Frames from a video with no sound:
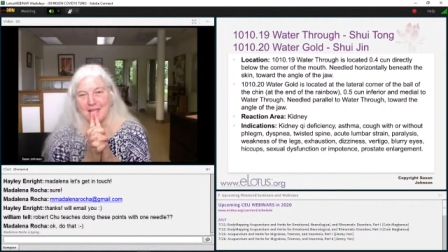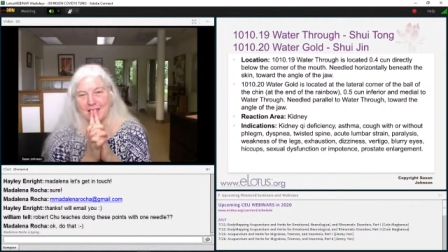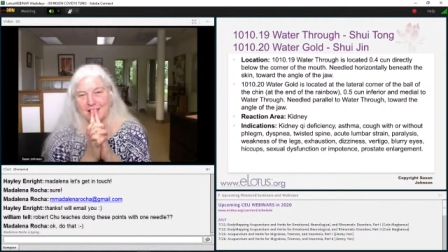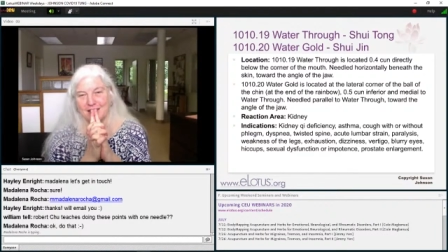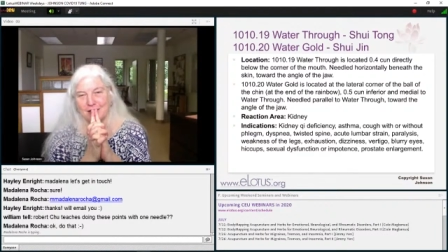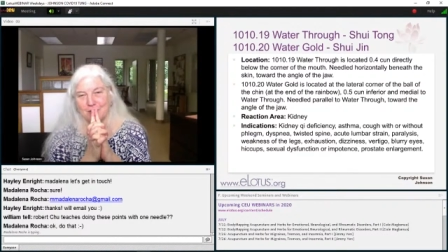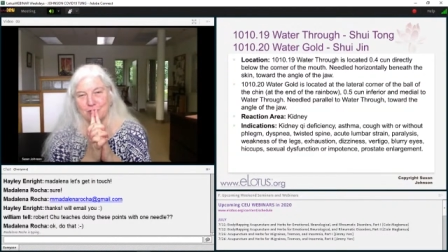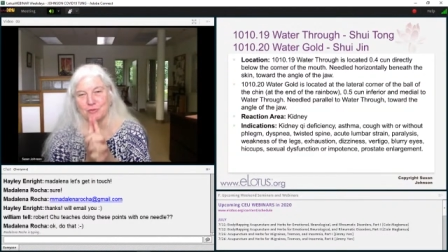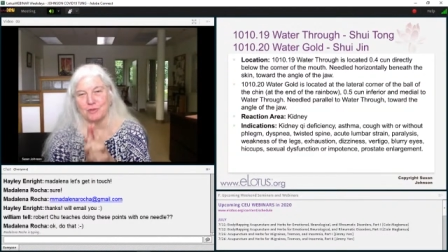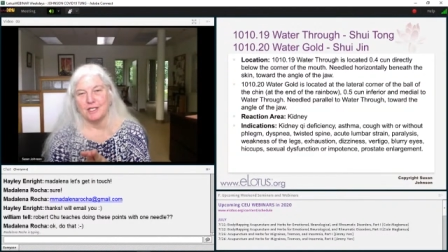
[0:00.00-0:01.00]
and they
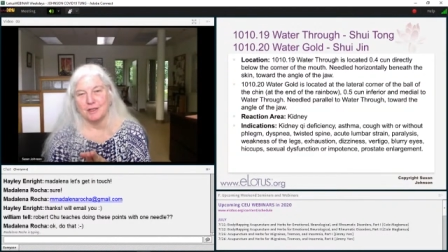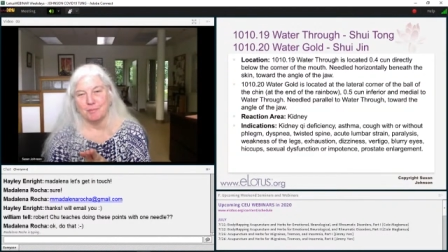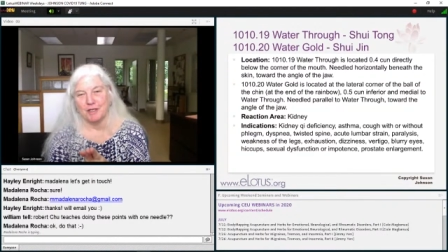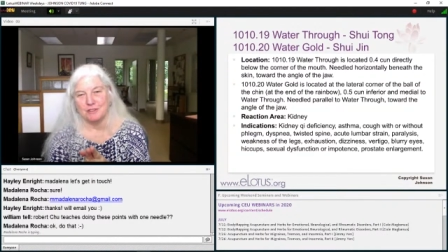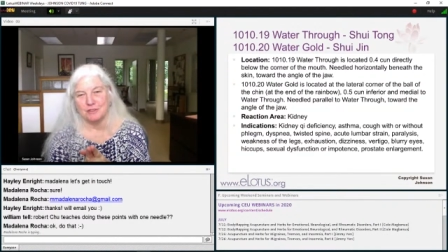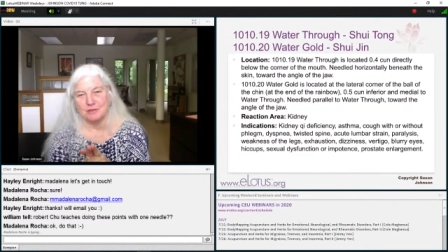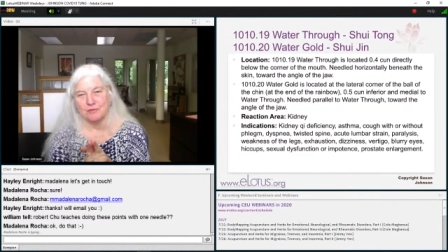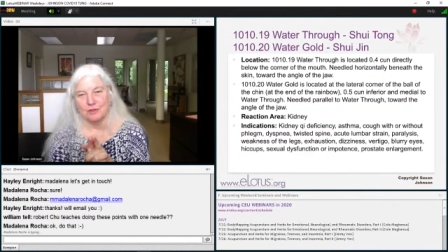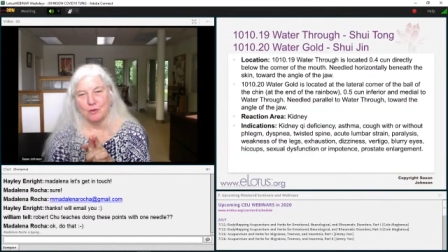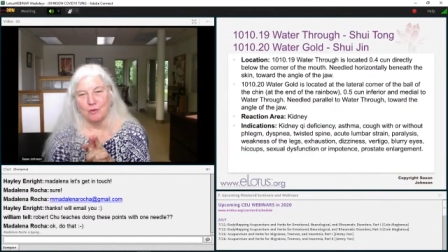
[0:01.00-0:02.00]
were treating a patient
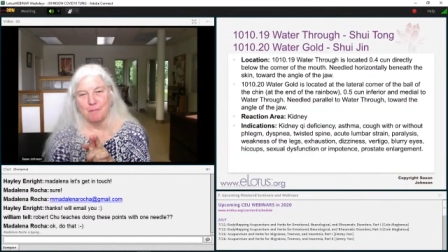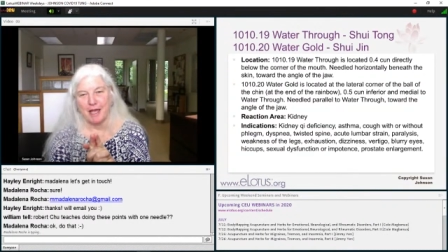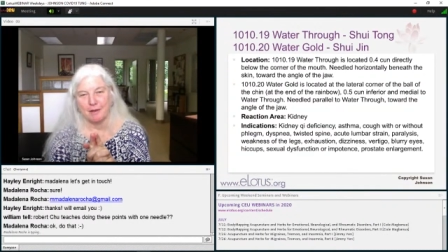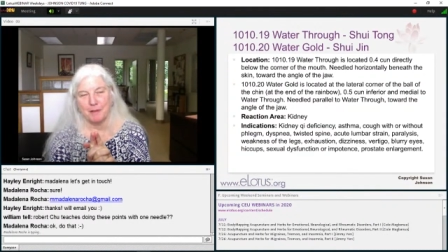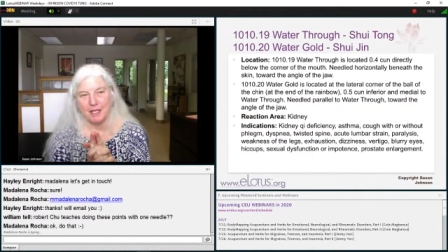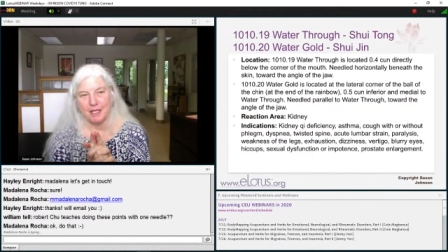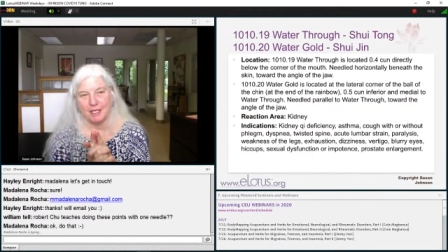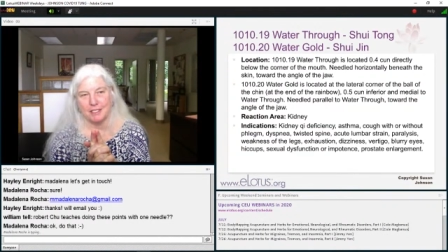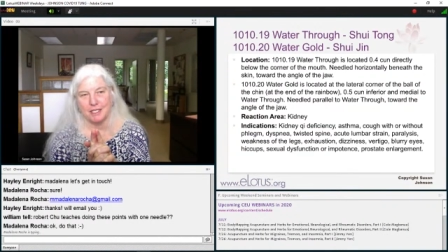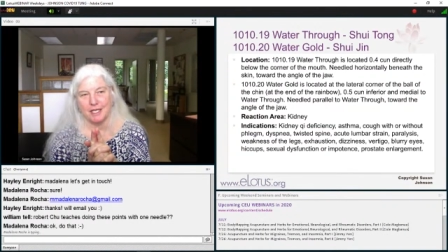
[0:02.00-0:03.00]
for lower back
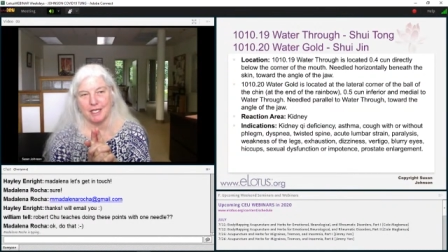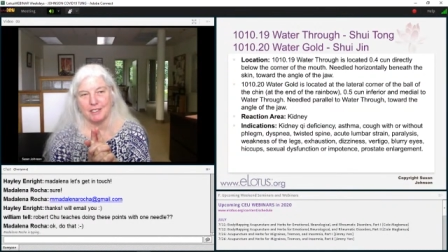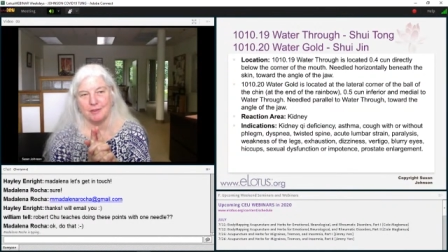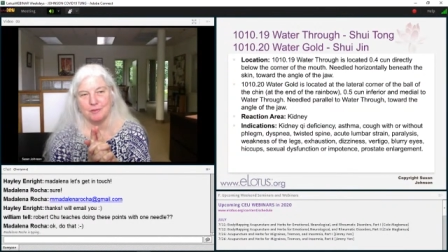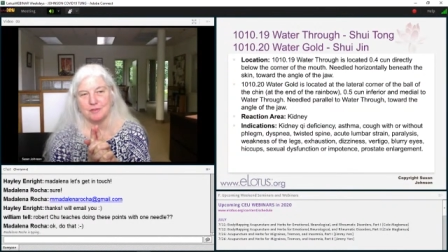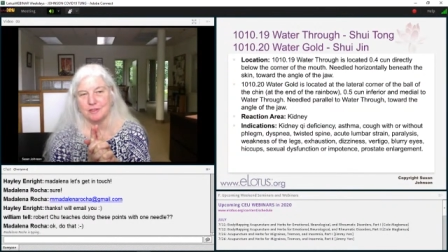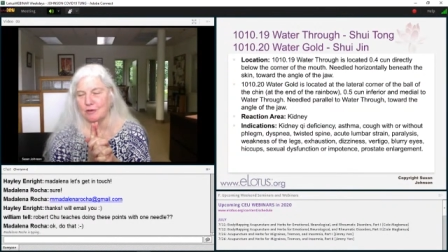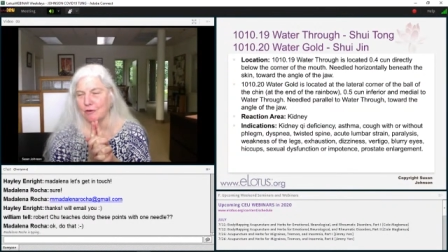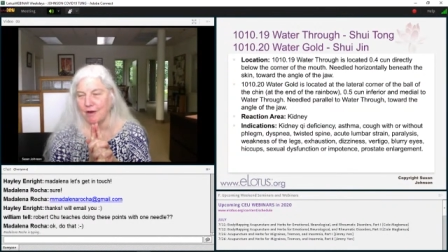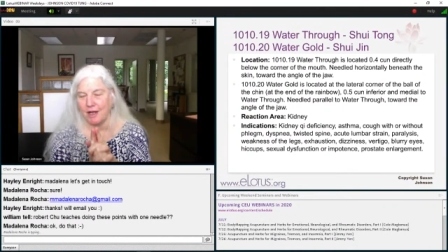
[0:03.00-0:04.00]
pain and he was in a
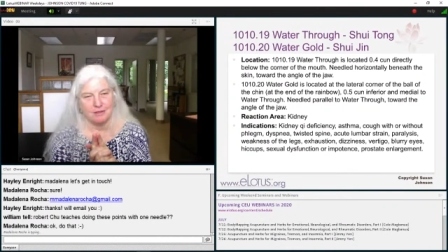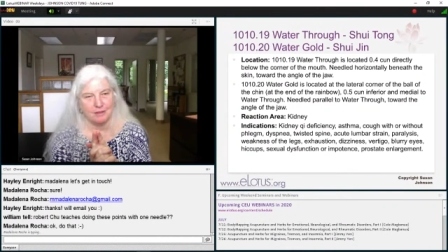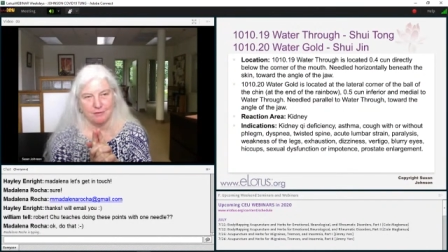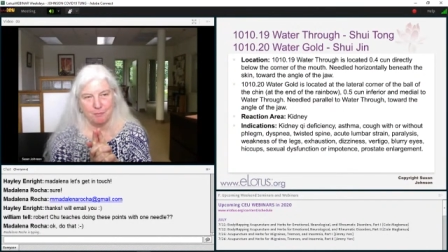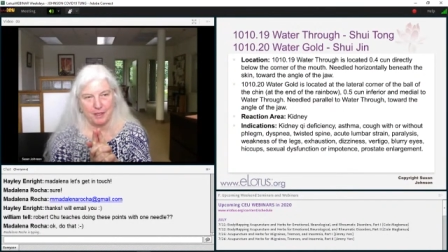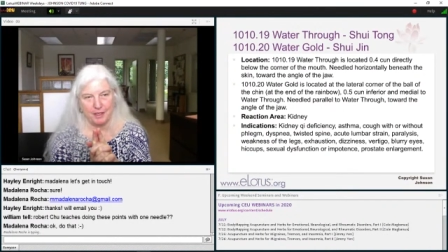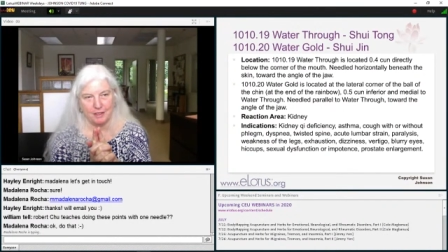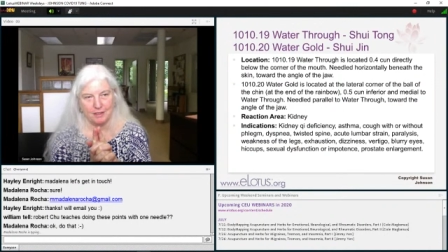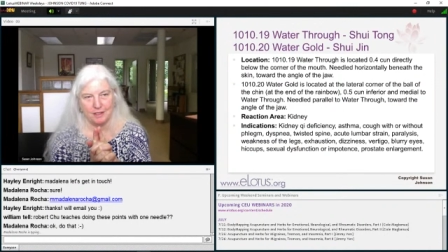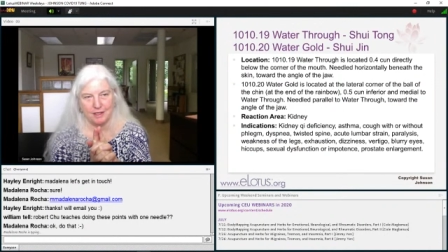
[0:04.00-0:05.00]
great deal of
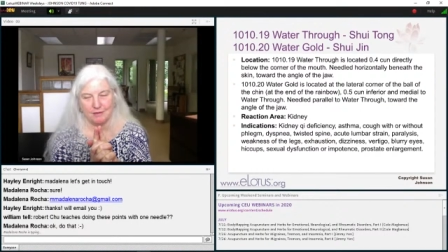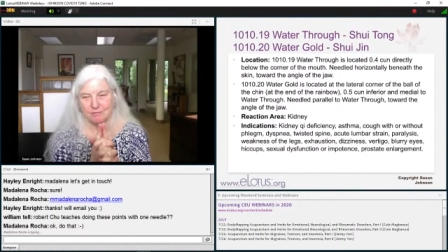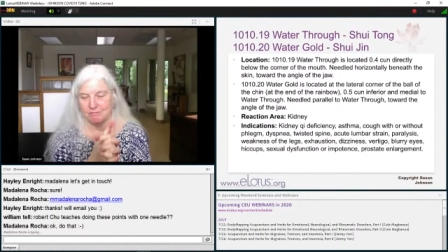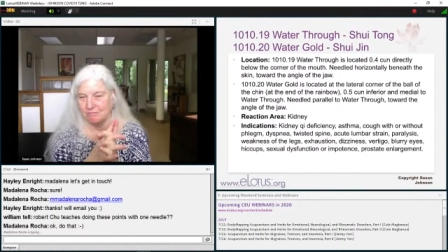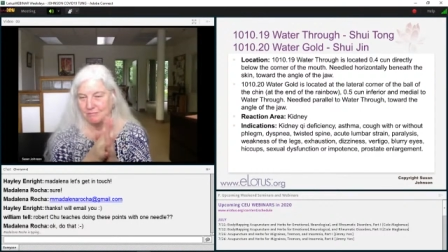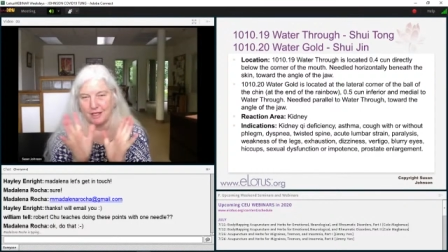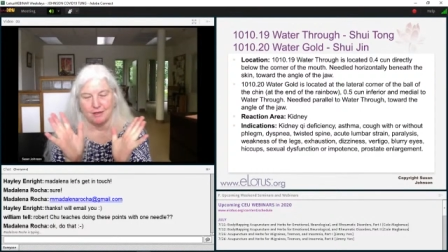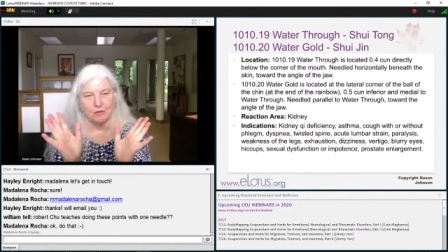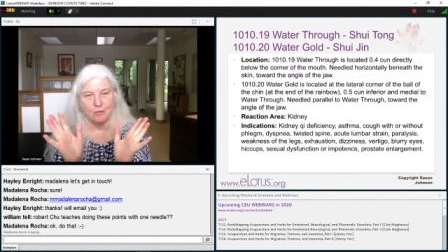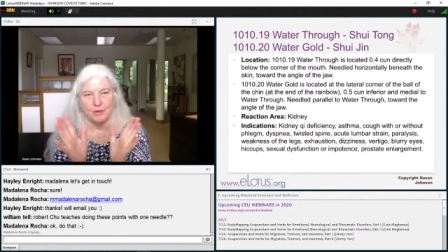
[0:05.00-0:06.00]
pain. He had I
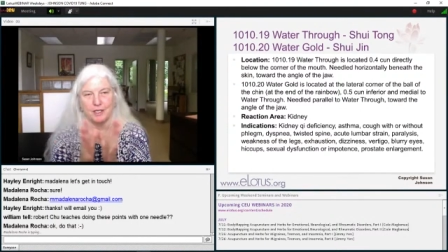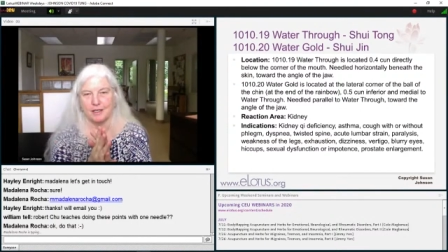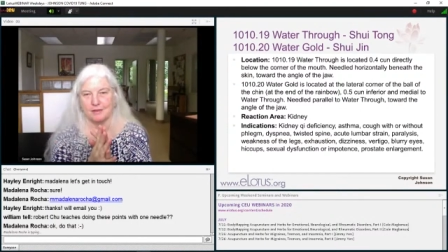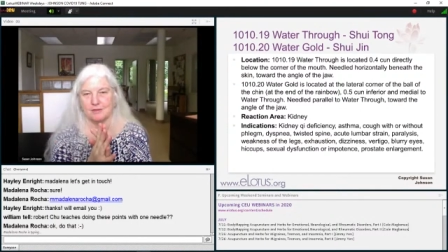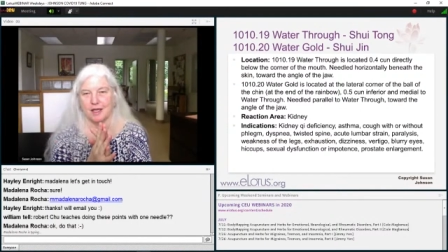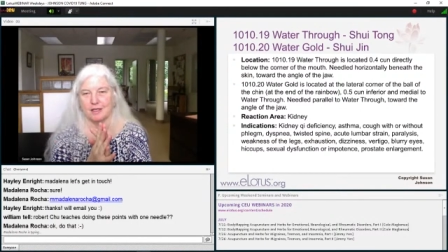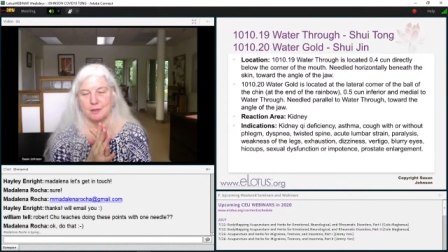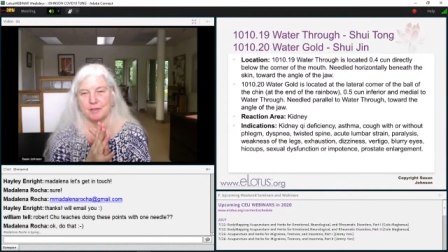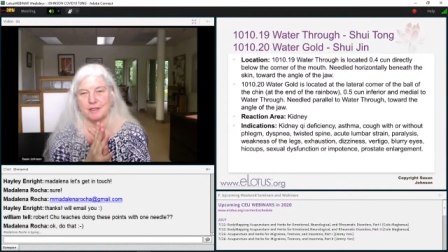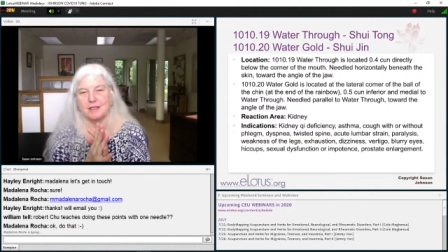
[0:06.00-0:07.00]
don't know what he had
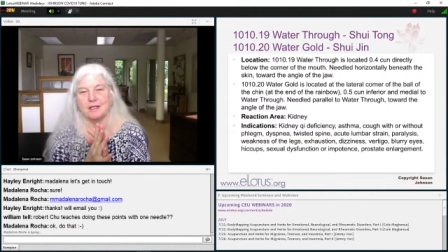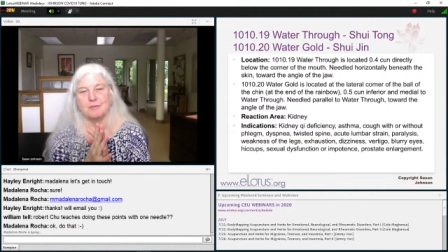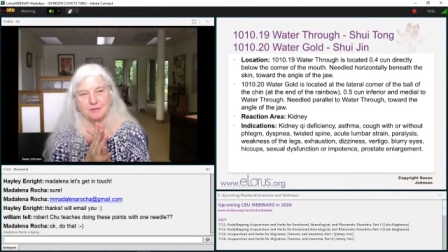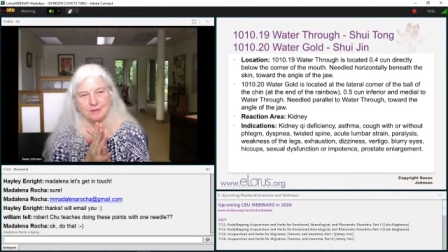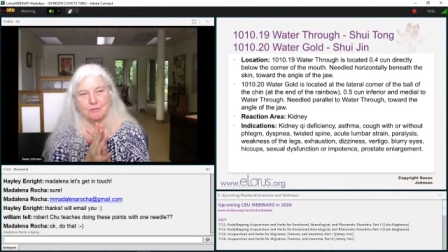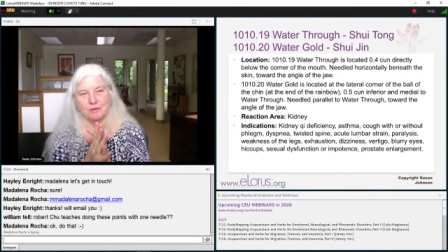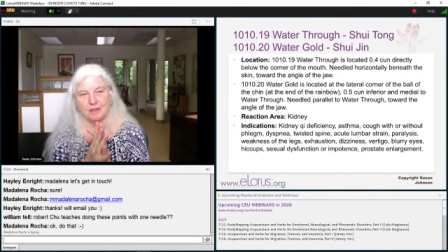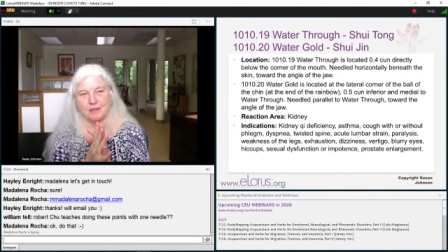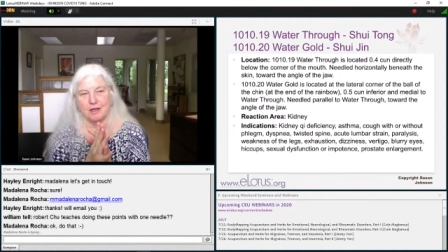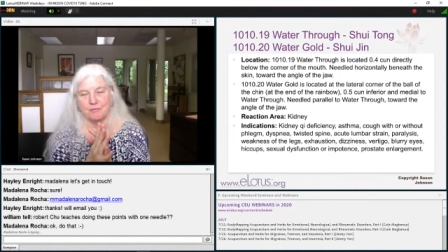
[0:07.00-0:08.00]
exactly, but he was in a,
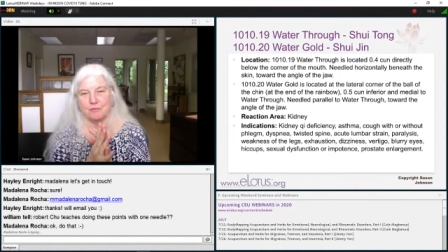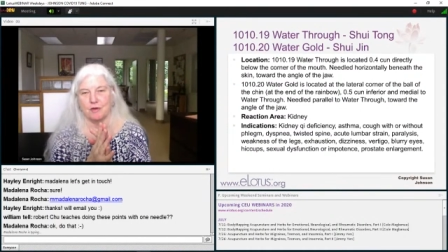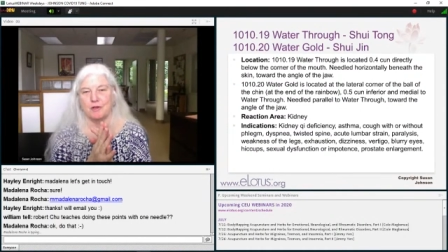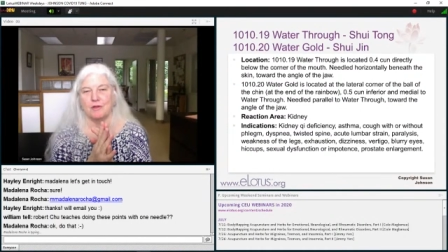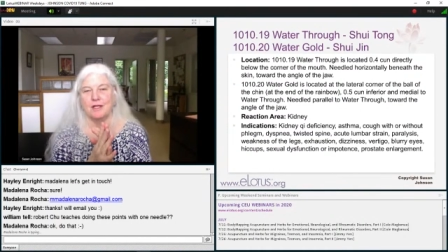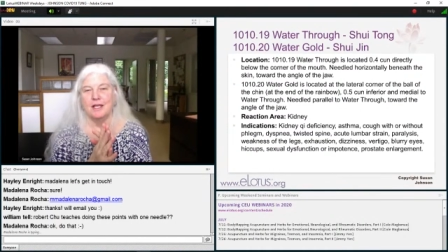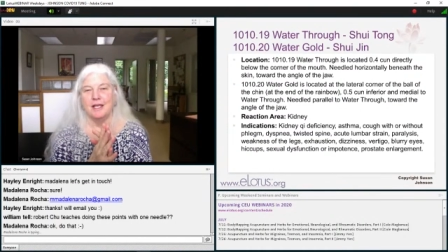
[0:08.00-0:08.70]
a lot of trouble.